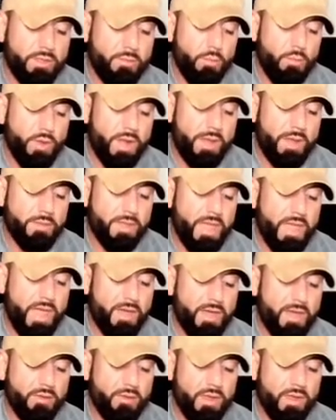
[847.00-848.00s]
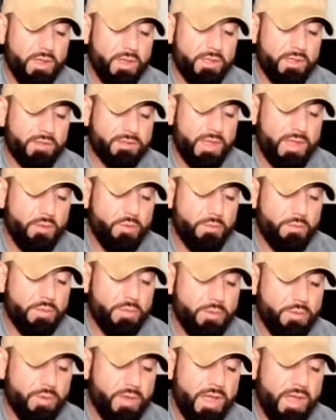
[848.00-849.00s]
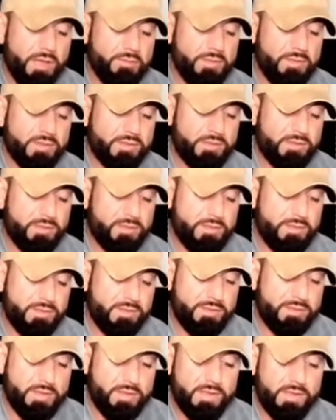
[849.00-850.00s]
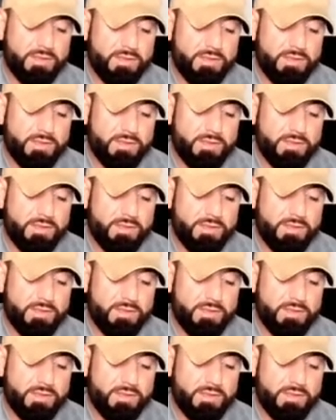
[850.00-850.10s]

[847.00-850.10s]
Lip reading: What I'm gathering is like when people have this disease,